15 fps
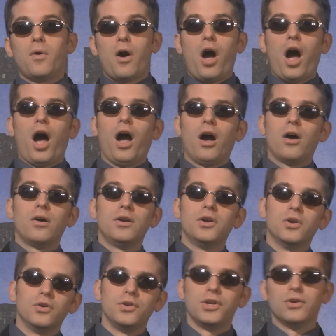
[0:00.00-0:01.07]
Whoa,
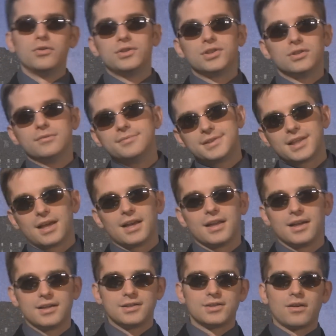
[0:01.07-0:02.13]
new YouTube
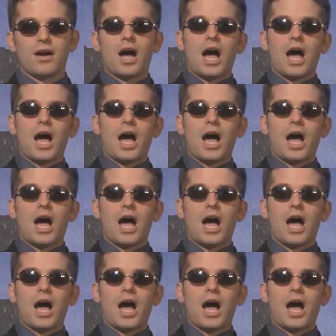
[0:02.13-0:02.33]
settings.